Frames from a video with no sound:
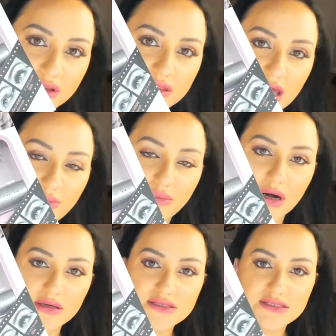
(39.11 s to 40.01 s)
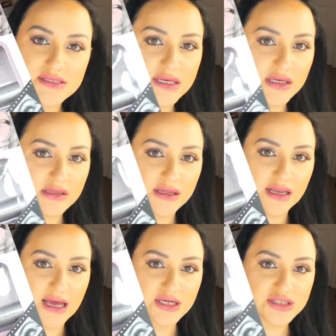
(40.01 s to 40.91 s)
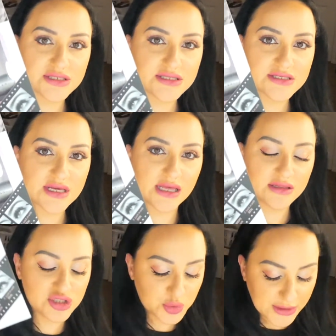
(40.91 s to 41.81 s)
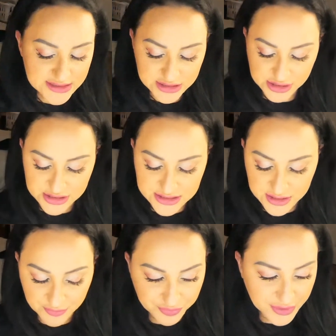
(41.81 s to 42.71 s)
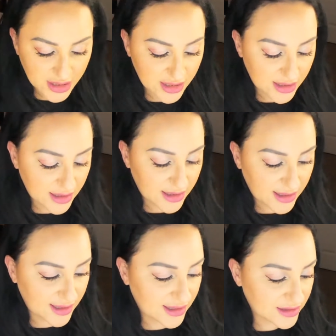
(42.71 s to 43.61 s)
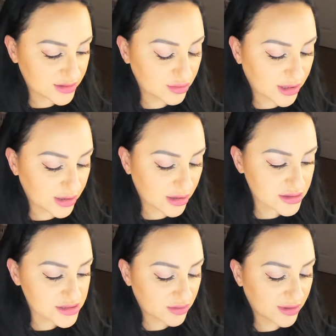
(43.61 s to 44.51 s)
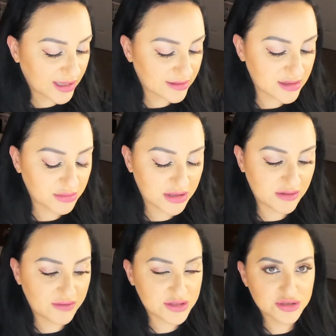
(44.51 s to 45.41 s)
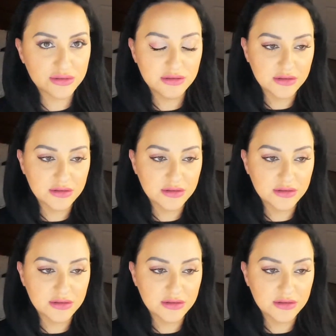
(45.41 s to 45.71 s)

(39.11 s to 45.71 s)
the bond seal, the lashes and the tweezers, and you can also get them individual,